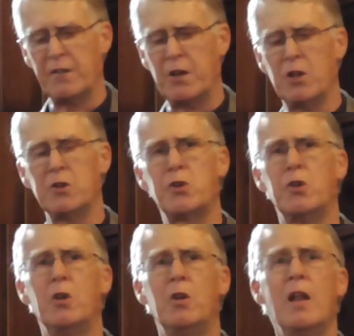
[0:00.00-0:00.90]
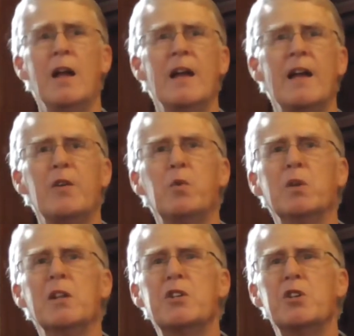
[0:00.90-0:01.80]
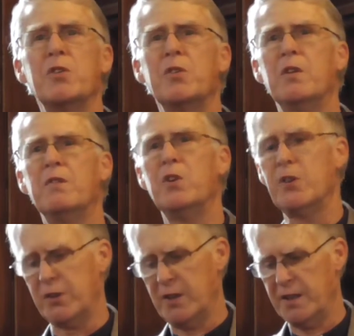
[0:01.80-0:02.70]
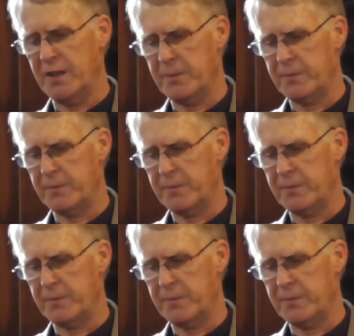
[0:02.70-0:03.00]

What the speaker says: of cultural and religious diversity,